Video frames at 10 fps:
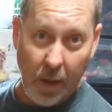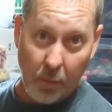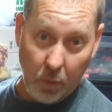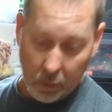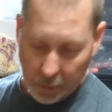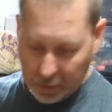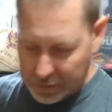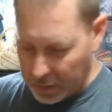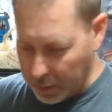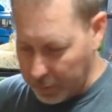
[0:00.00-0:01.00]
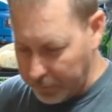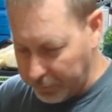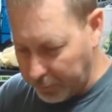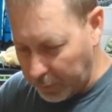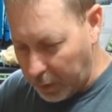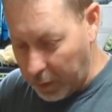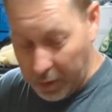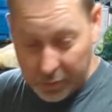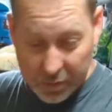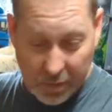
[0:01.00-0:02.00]
not want lights in it.
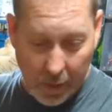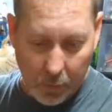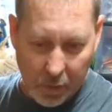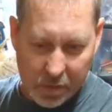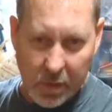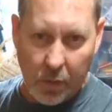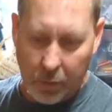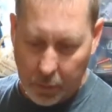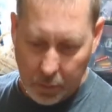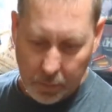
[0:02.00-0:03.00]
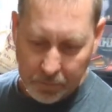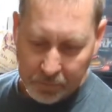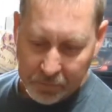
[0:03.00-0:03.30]
Does not want a sound unit.